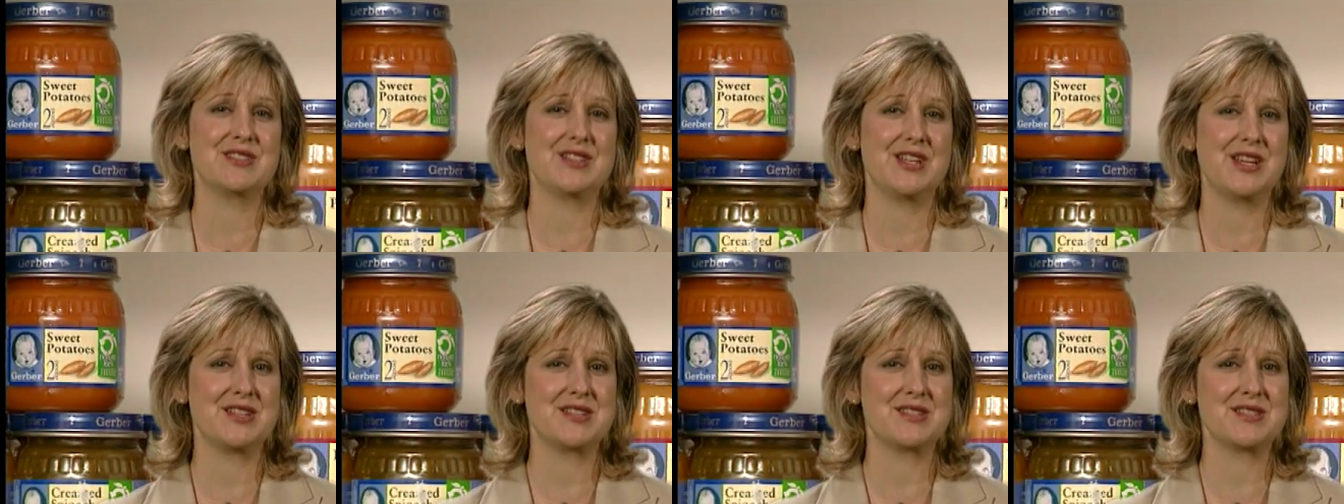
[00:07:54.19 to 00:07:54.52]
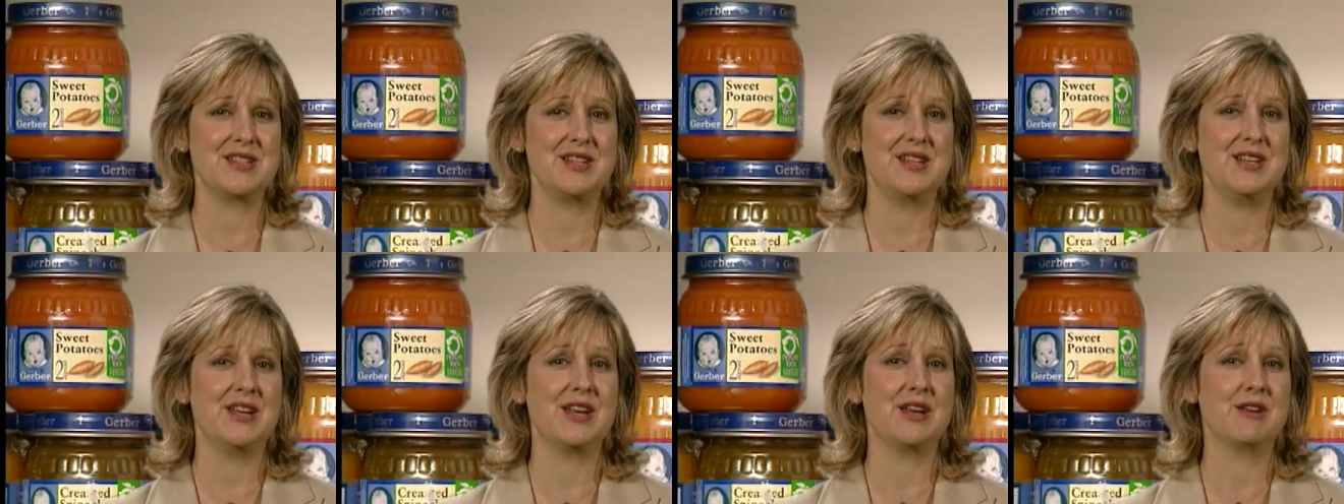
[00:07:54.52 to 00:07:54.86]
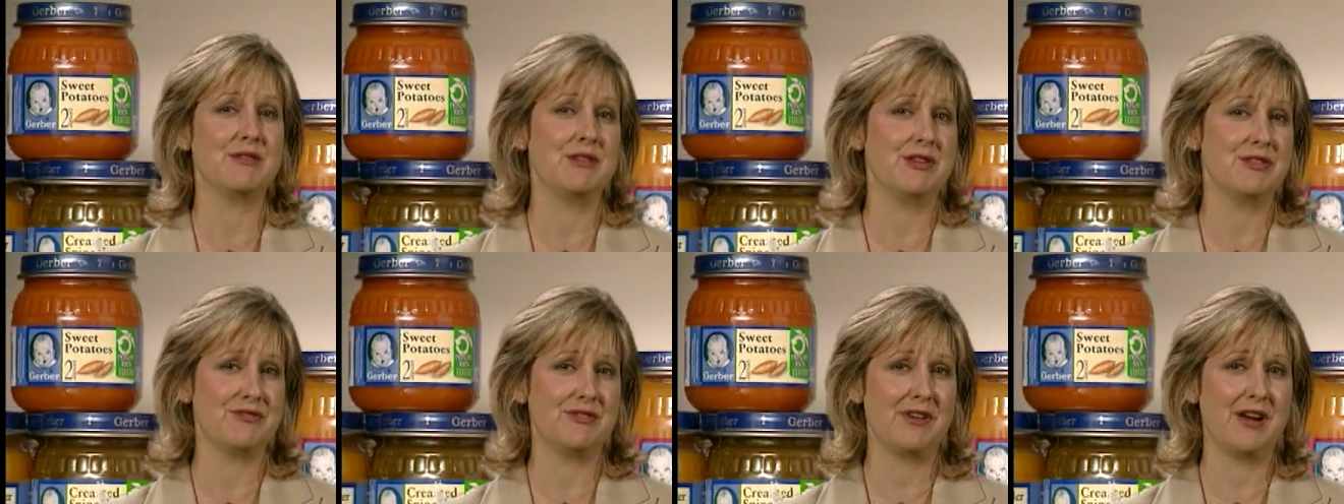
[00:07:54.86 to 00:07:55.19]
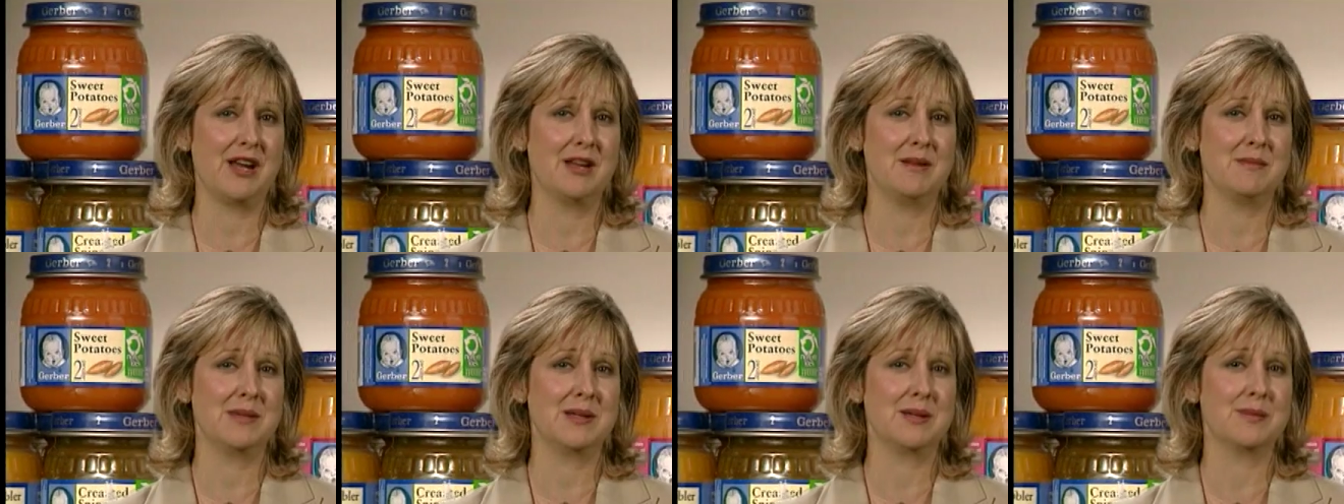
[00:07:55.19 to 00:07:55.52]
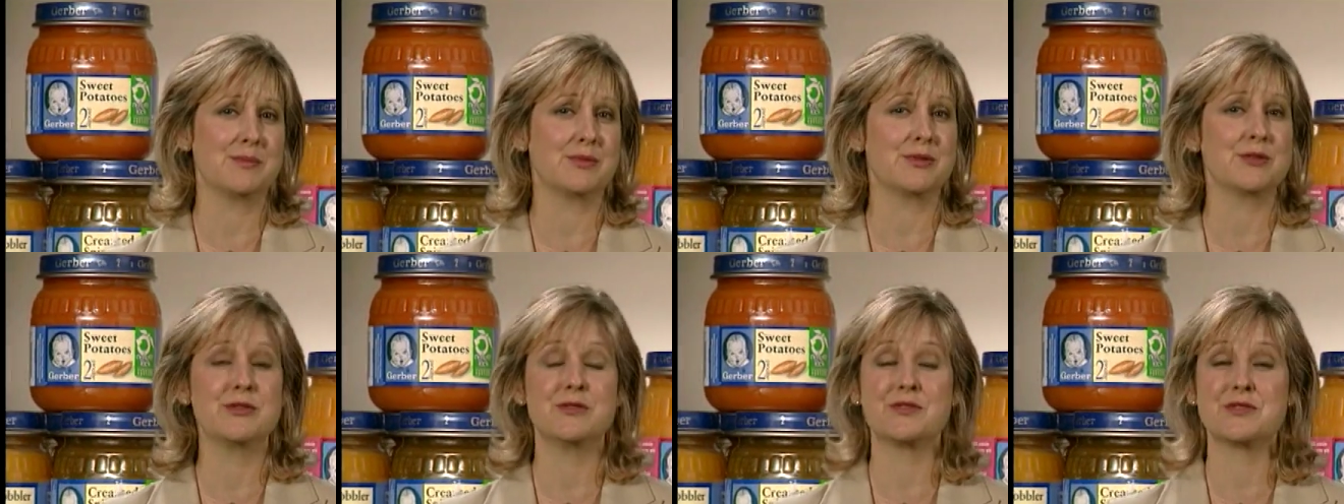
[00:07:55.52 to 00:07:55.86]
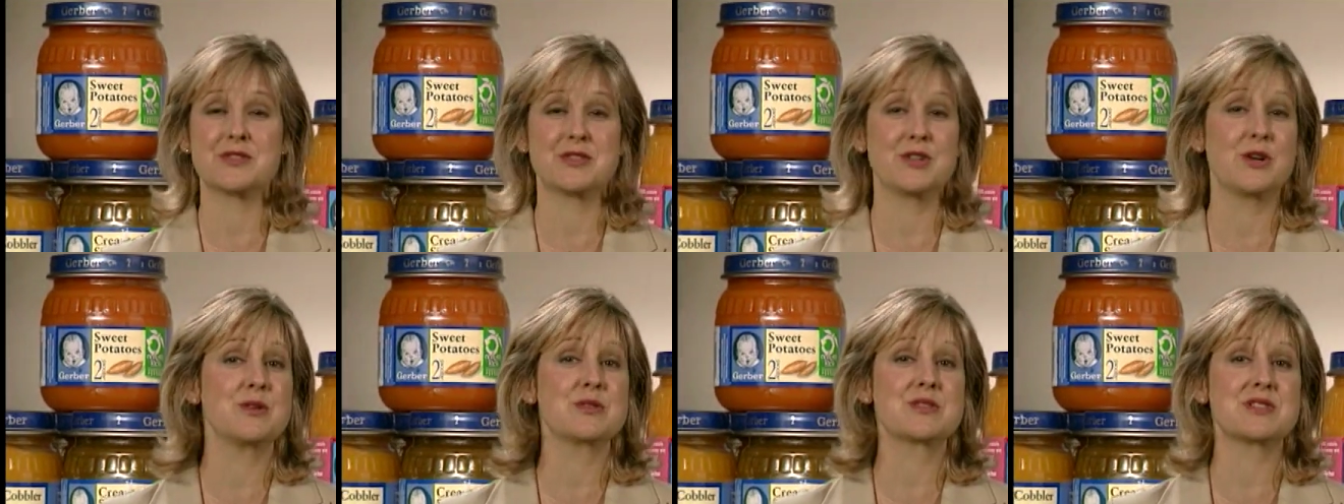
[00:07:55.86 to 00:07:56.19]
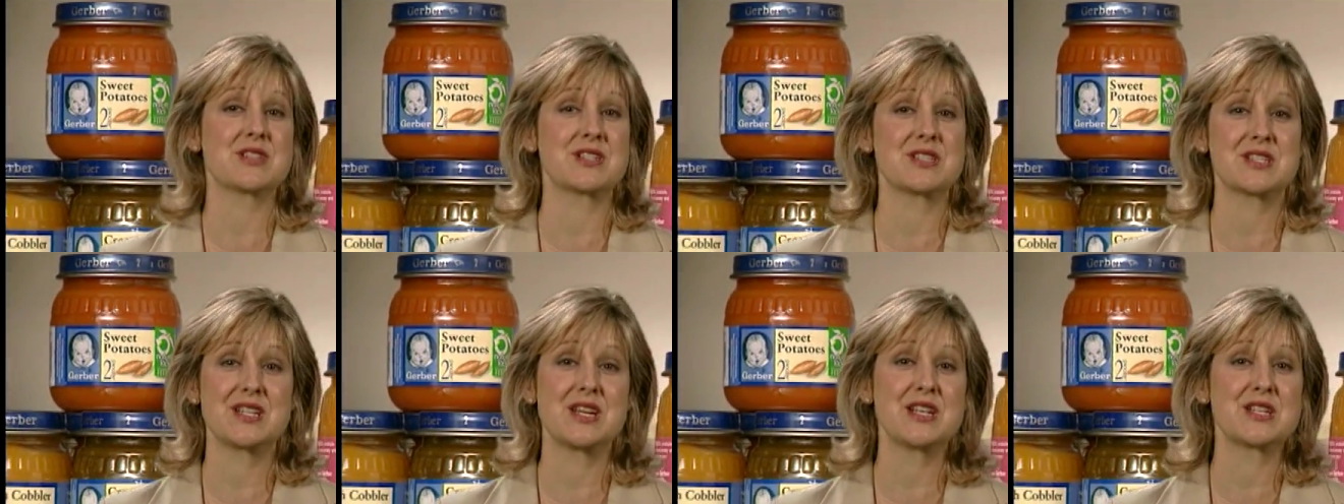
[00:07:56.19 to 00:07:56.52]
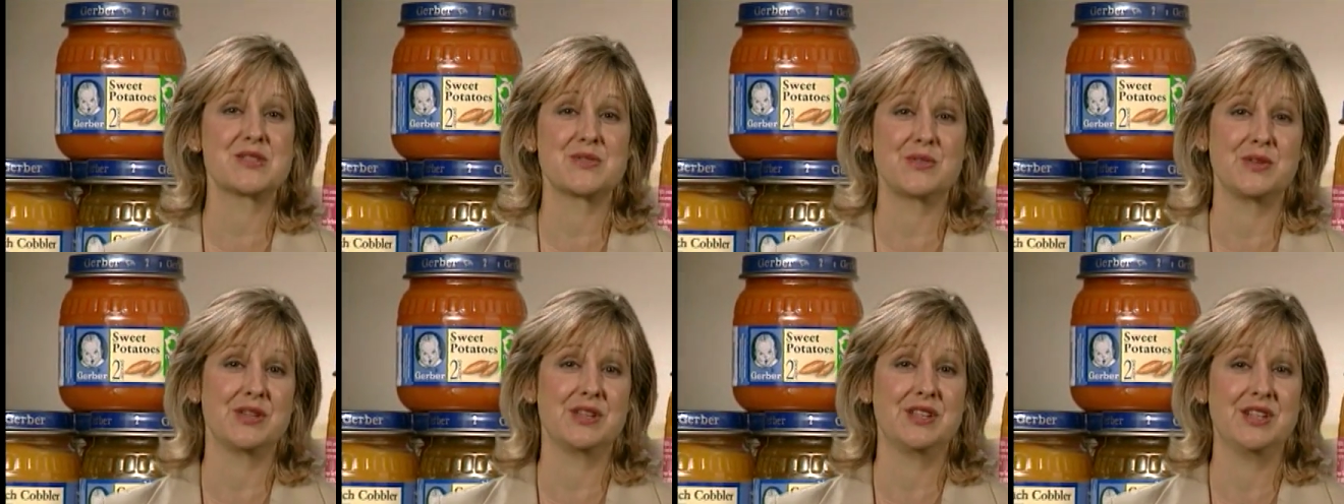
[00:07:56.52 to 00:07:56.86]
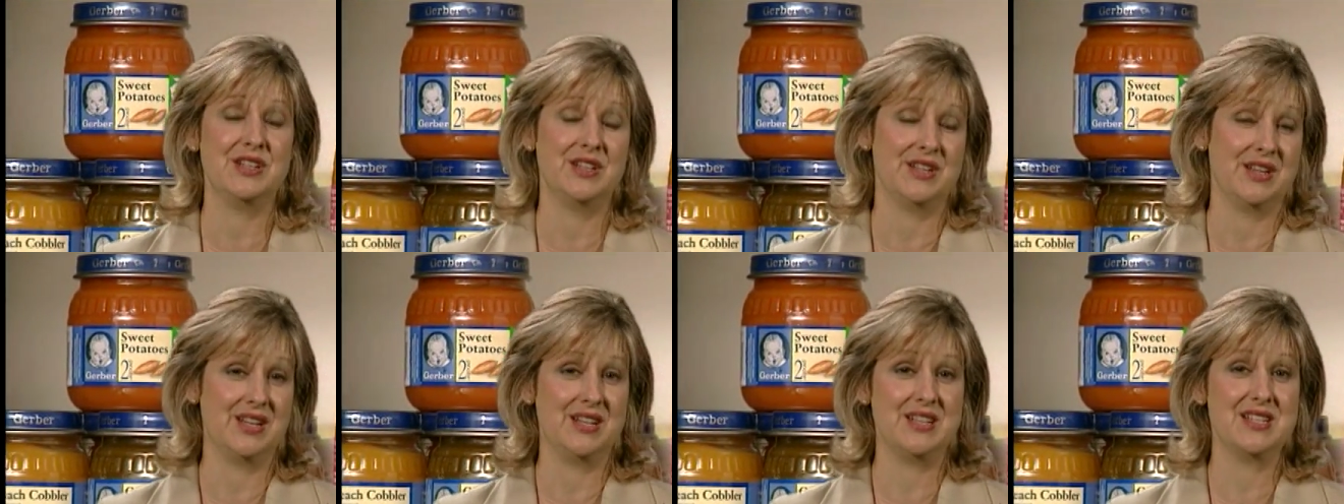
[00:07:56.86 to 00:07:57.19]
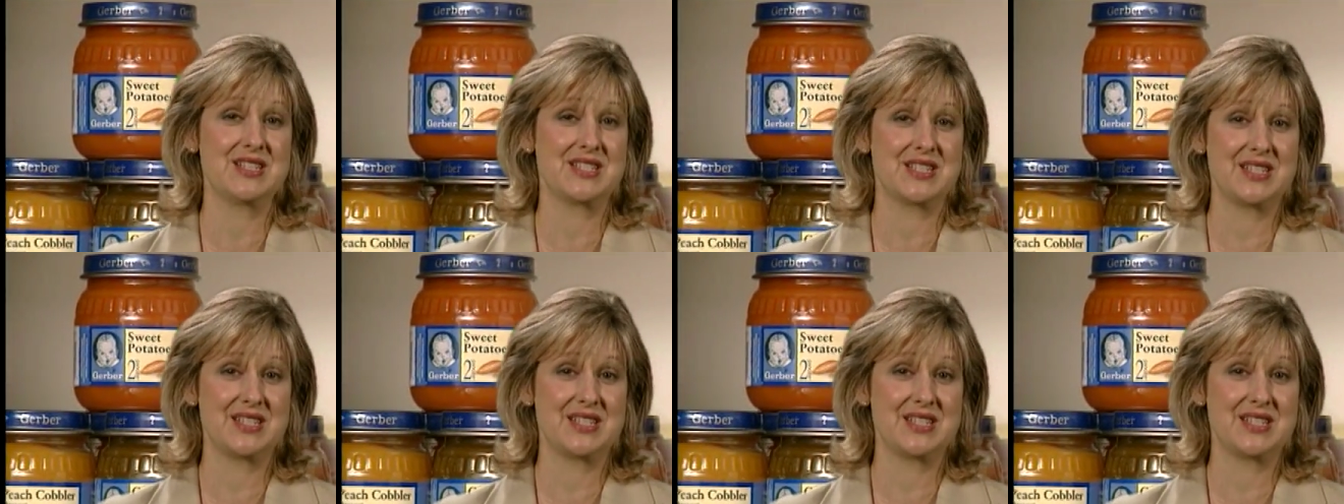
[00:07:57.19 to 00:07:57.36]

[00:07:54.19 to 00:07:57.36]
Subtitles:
testing, and refinement proved so successful in the United